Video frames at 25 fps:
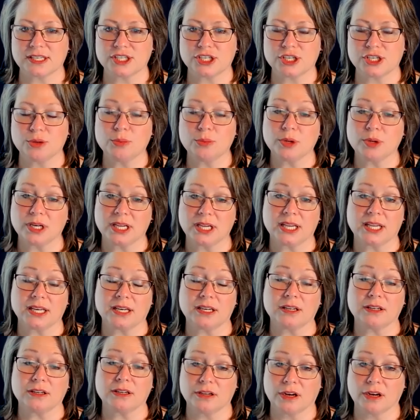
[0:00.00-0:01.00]
that you would
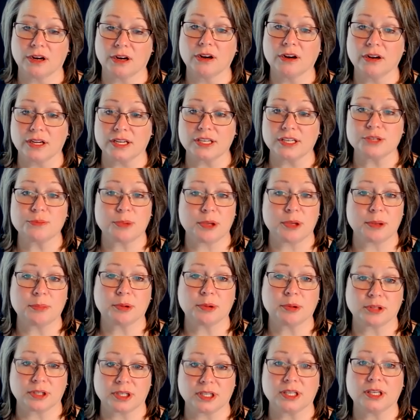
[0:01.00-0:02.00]
encourage
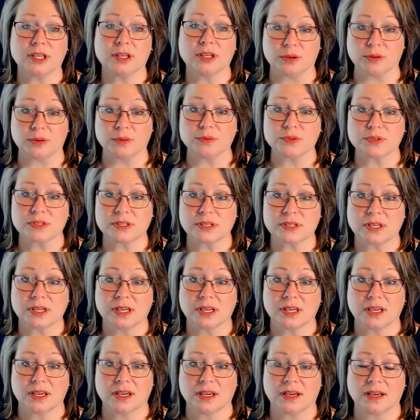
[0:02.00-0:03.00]
people to use
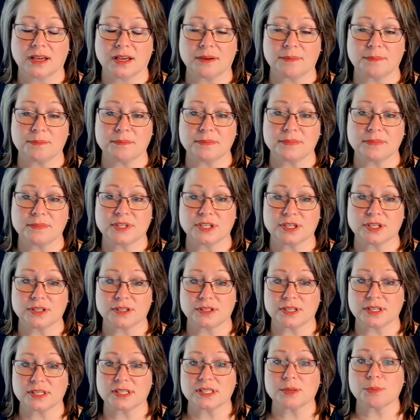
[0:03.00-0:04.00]

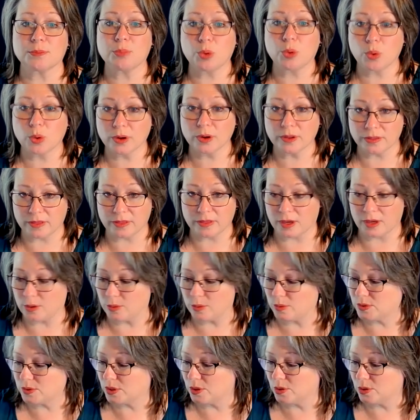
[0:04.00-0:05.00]
to support
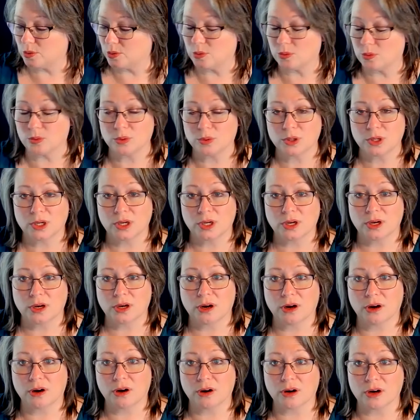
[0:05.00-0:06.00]
those who
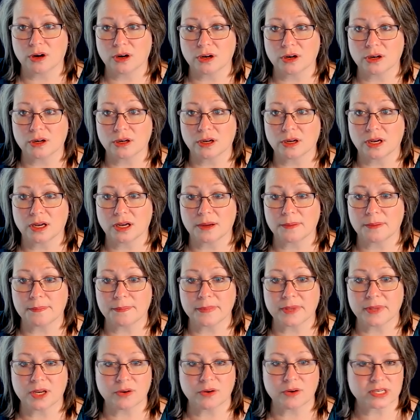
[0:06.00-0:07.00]

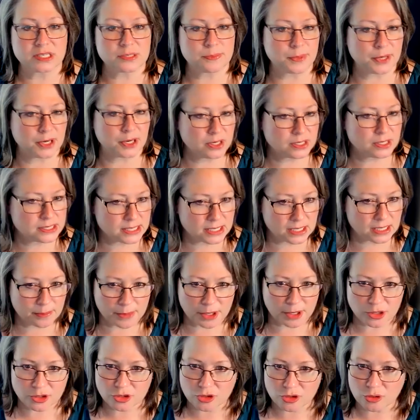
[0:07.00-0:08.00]
are experiencing
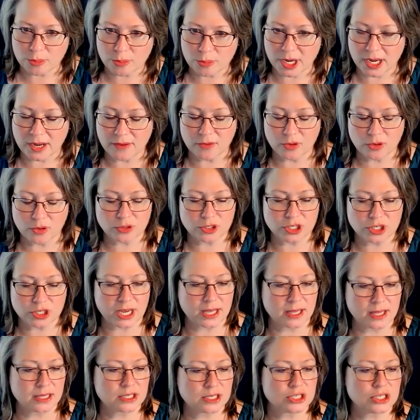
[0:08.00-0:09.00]
emotional behavioral
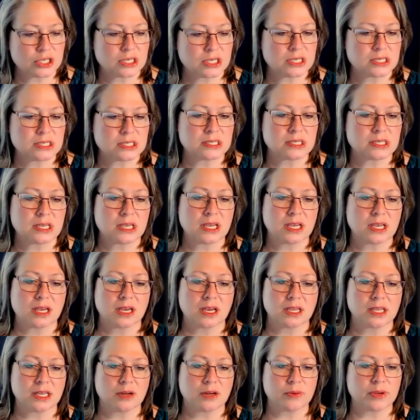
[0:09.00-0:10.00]
challenges,
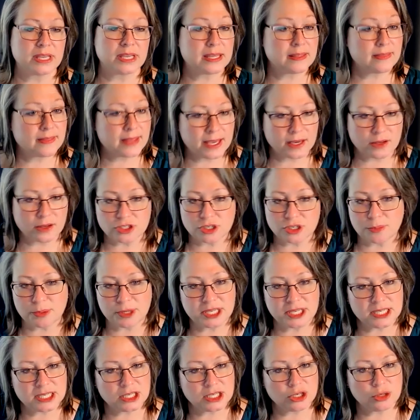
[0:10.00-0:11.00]
you know, in the
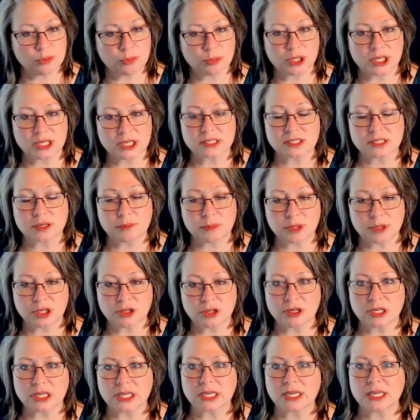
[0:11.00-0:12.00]
LGBTQ plus
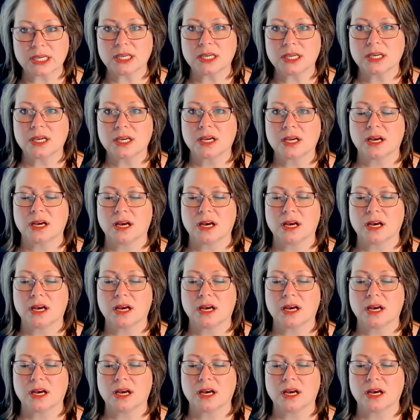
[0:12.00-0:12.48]
community,